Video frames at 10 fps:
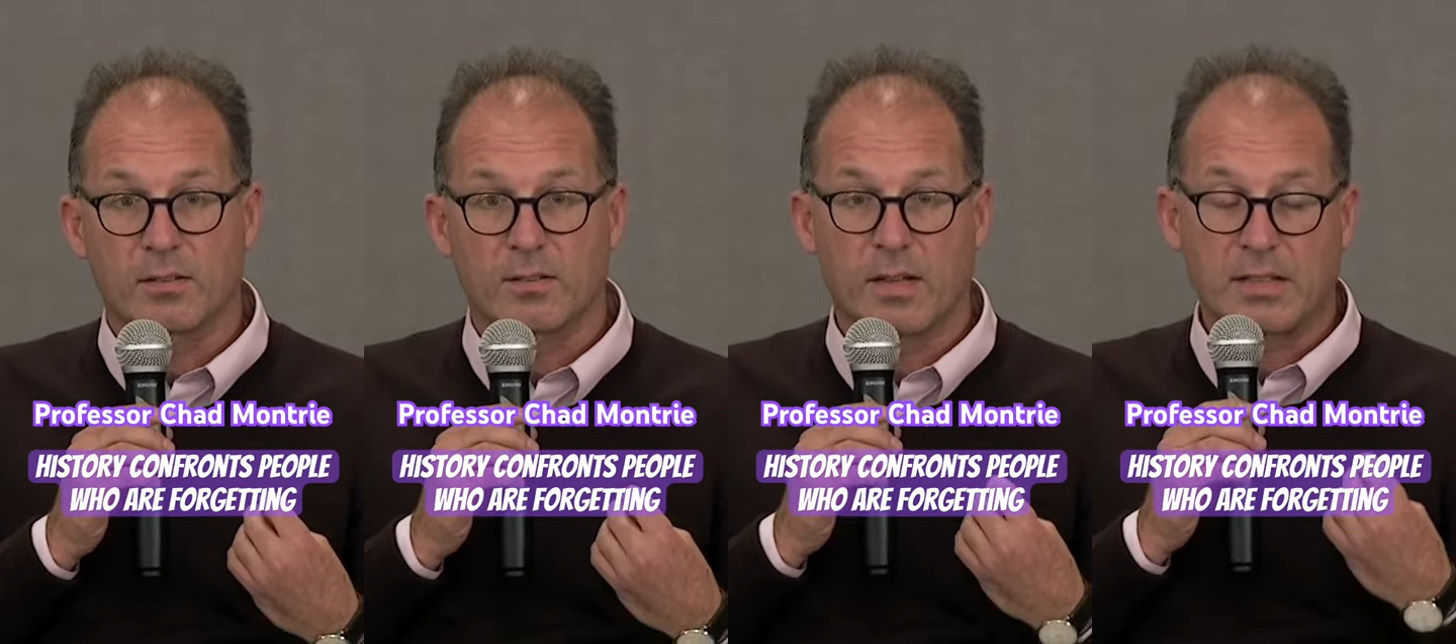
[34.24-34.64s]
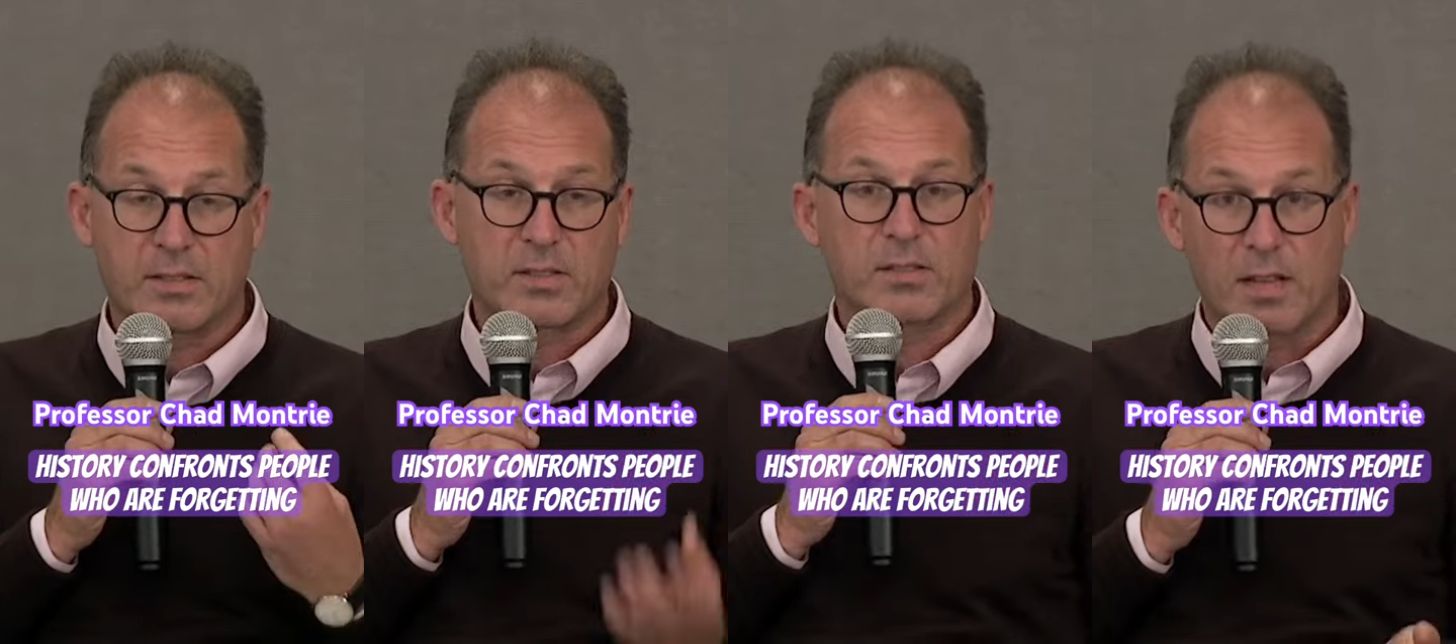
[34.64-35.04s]

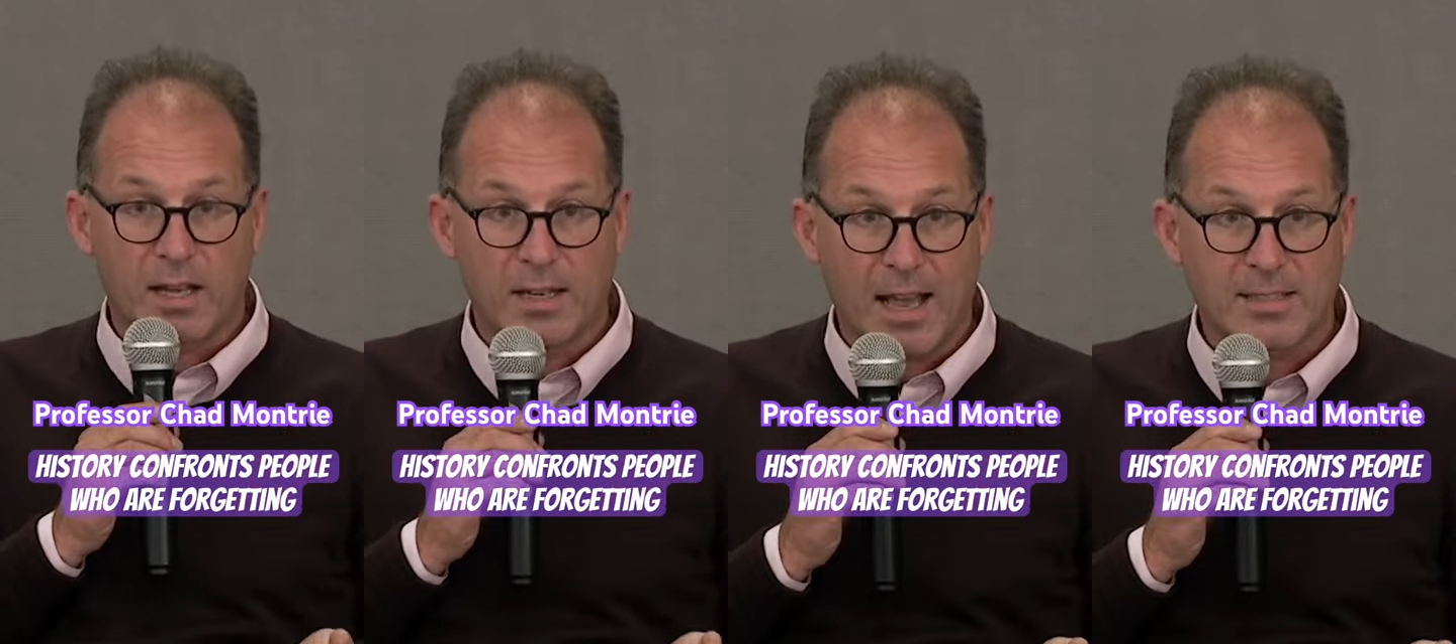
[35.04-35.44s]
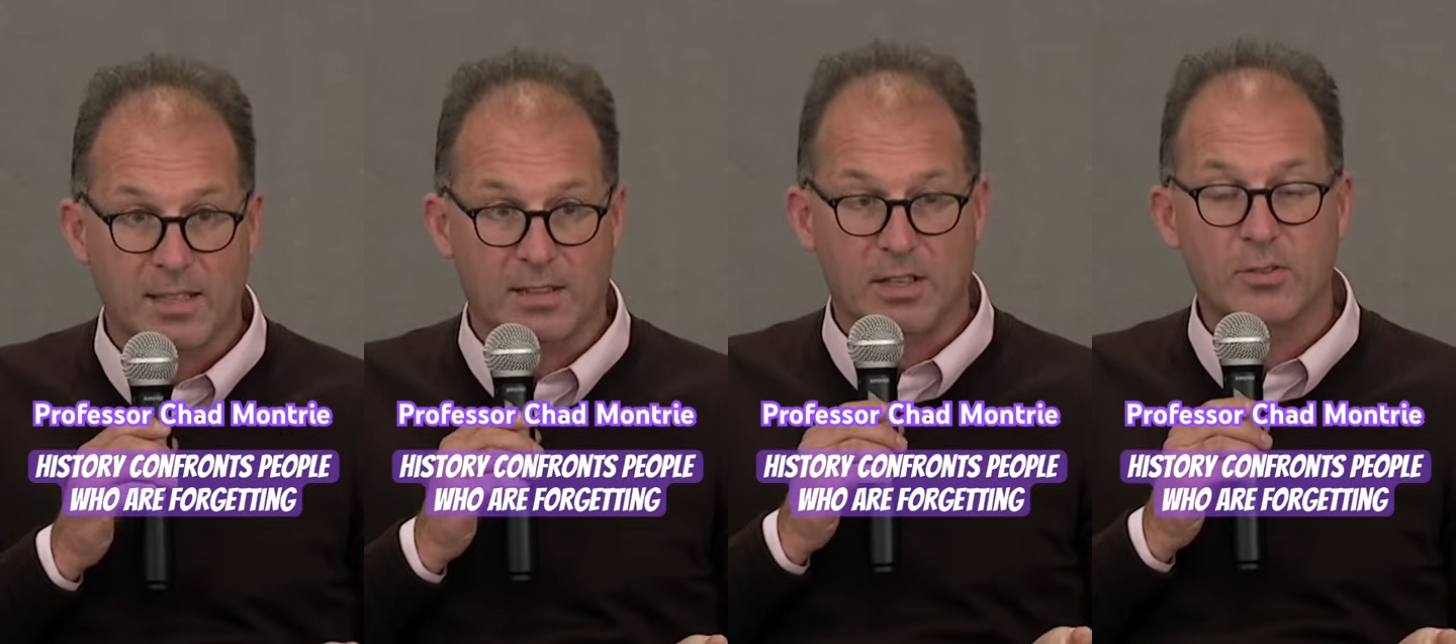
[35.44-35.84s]
that's not an
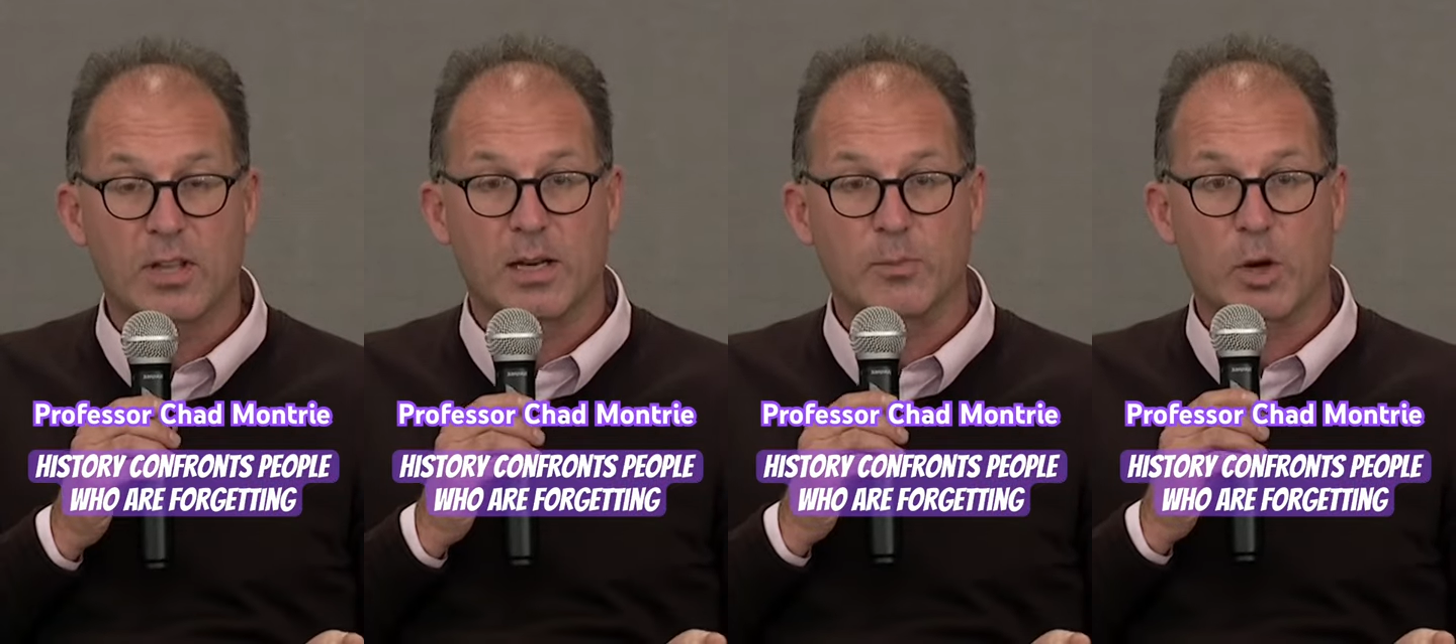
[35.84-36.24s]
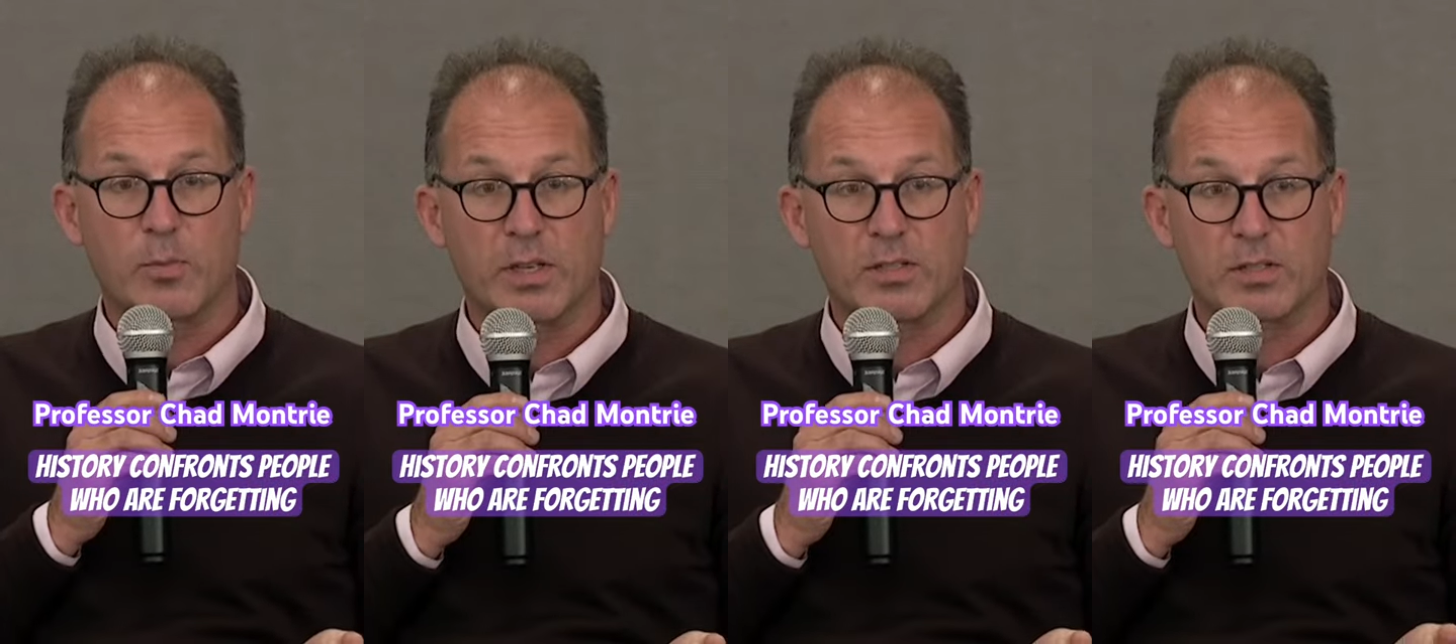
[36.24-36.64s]
accident. They do that on
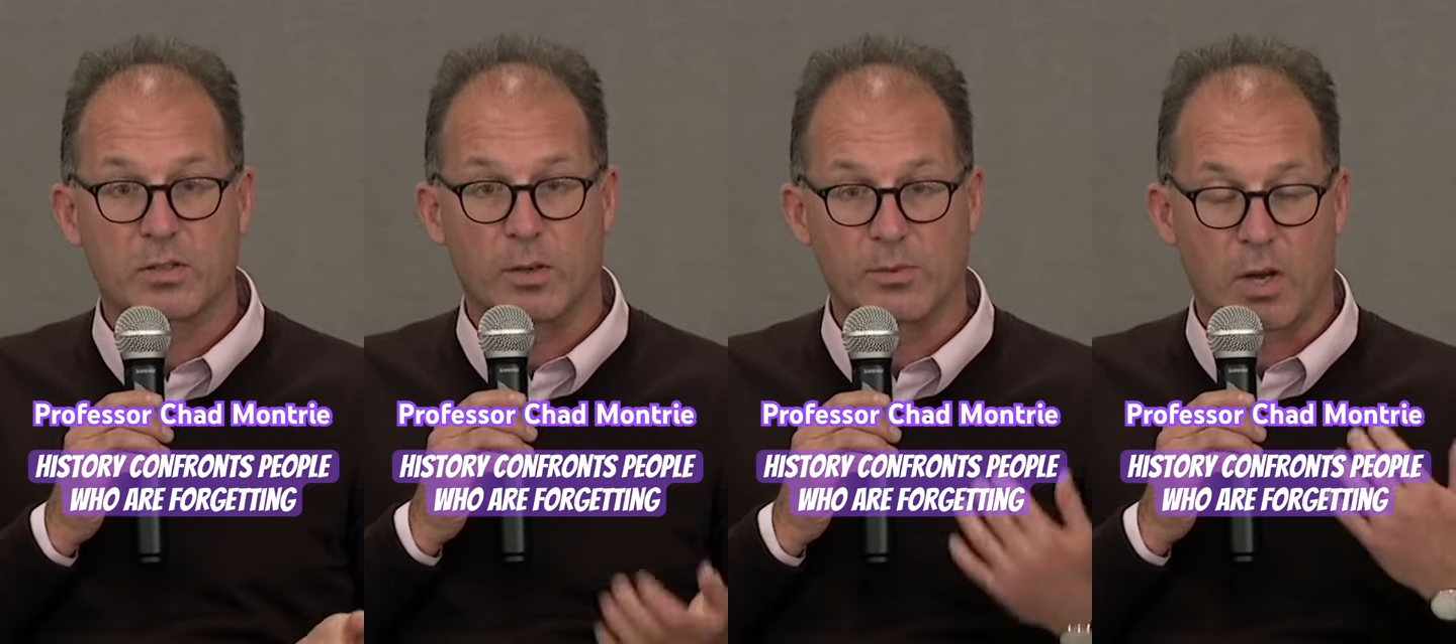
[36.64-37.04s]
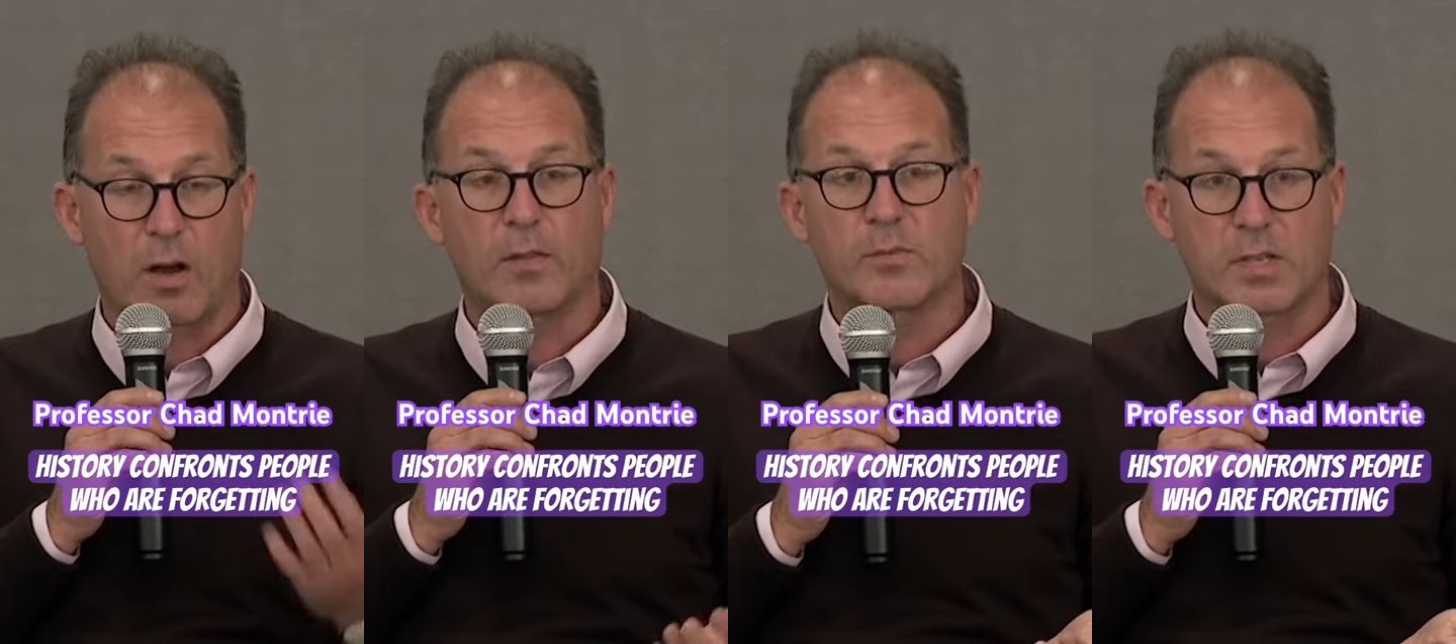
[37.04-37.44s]
purpose to
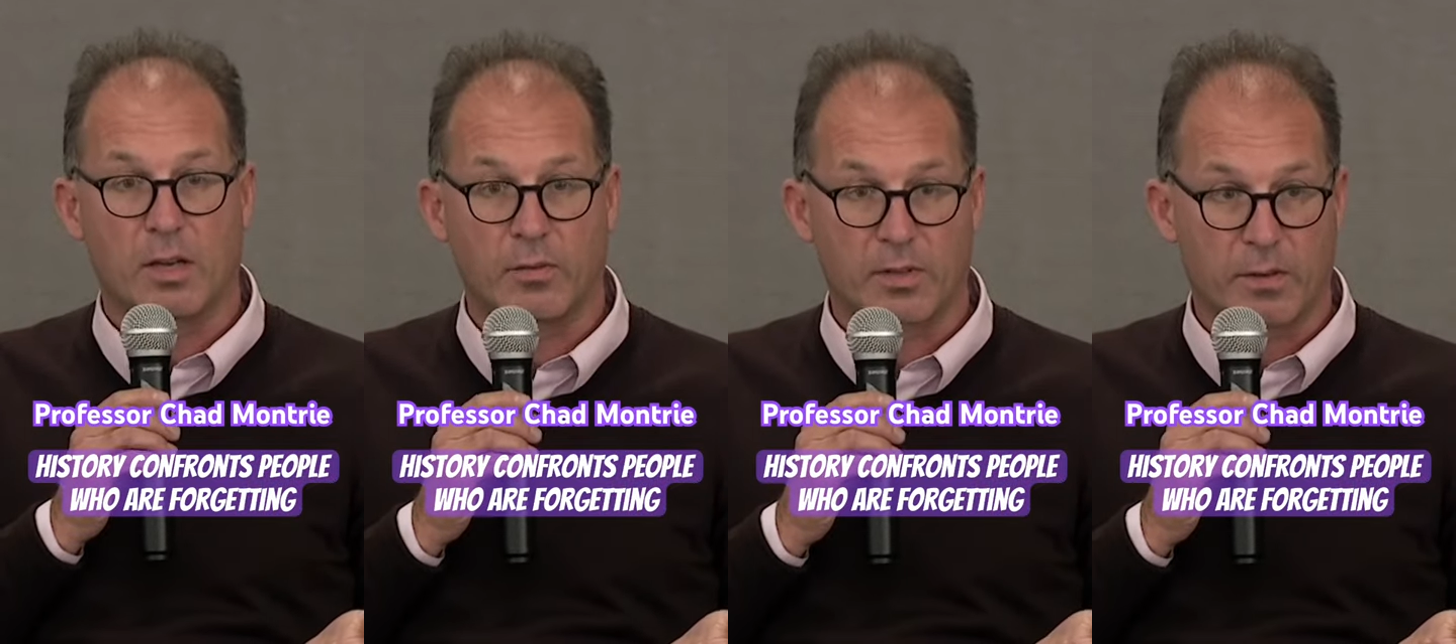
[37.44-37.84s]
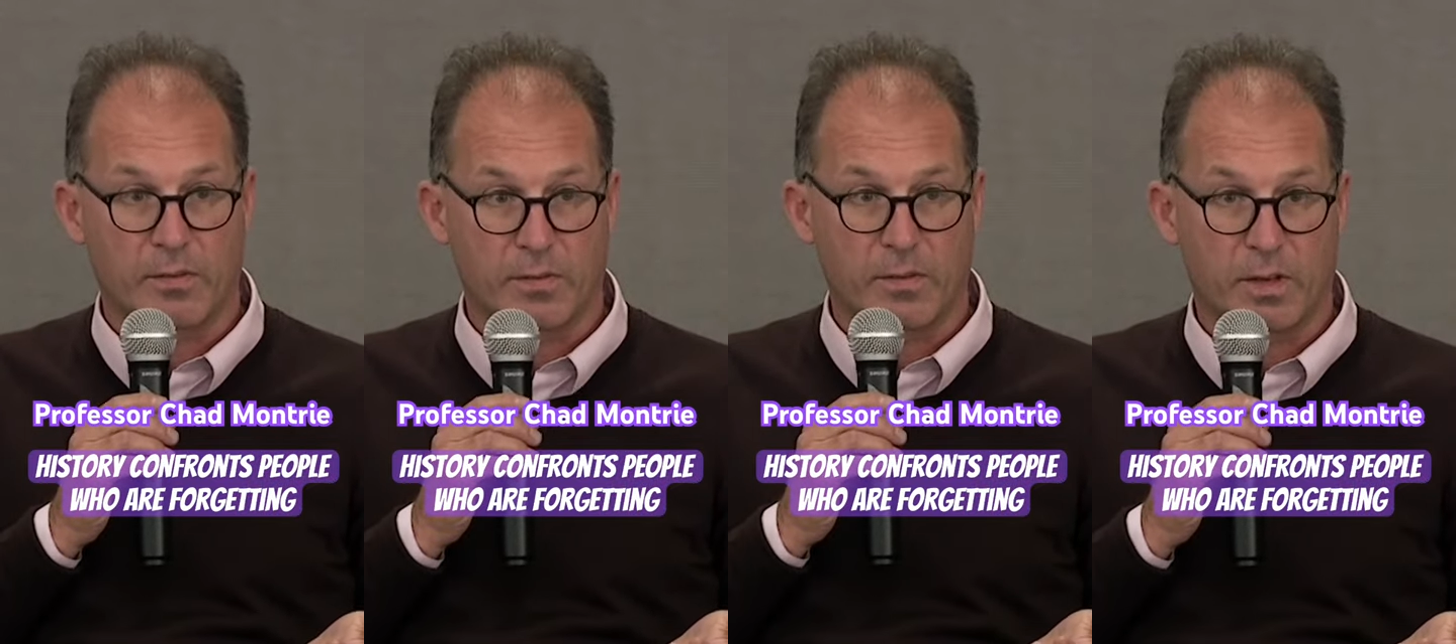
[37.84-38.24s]
absolve themselves
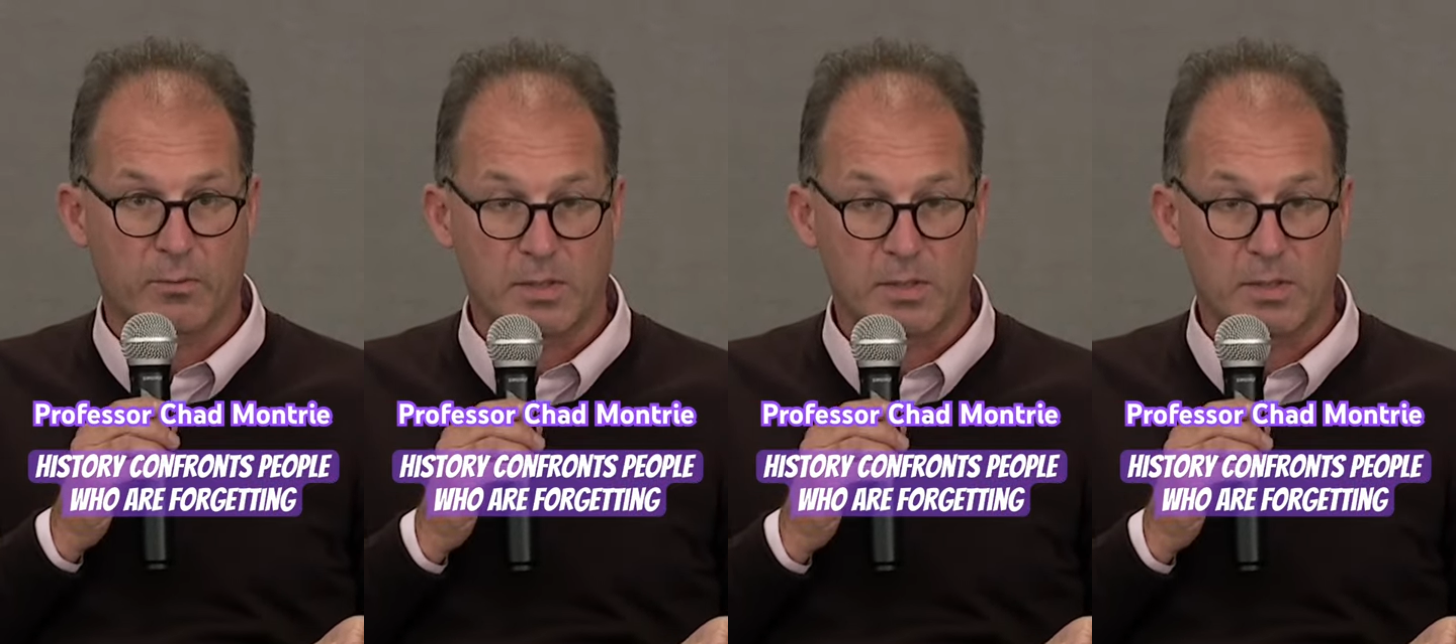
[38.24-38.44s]
of uh,